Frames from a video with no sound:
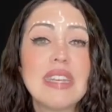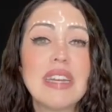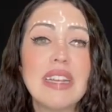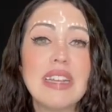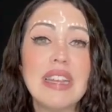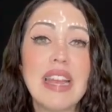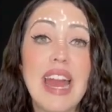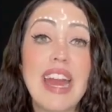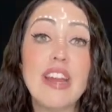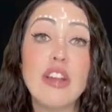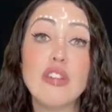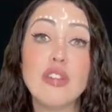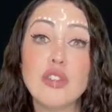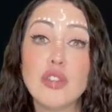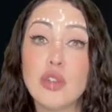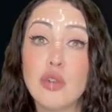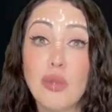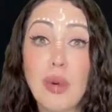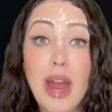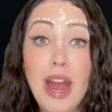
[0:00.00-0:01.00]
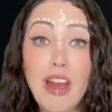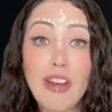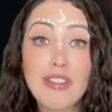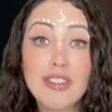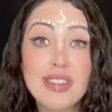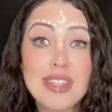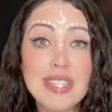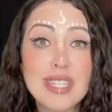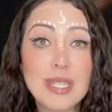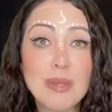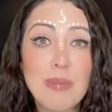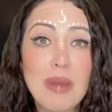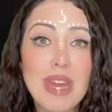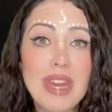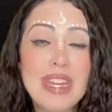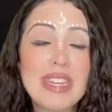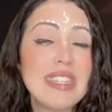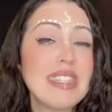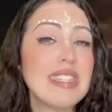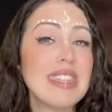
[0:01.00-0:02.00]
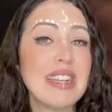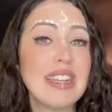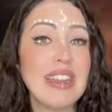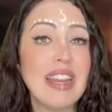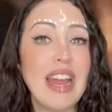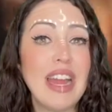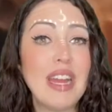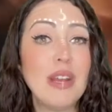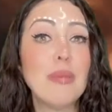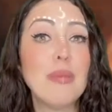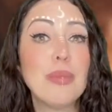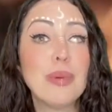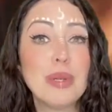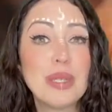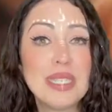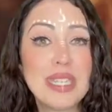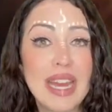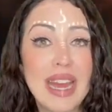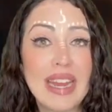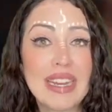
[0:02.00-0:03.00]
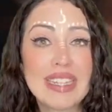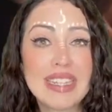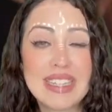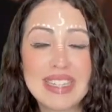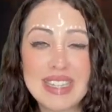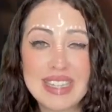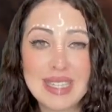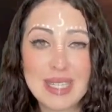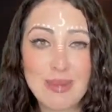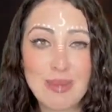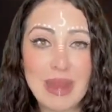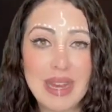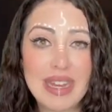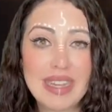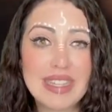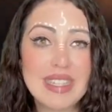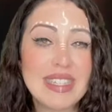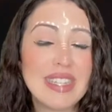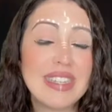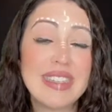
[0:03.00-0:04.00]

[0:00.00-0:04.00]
Light surround this space, light protect this space.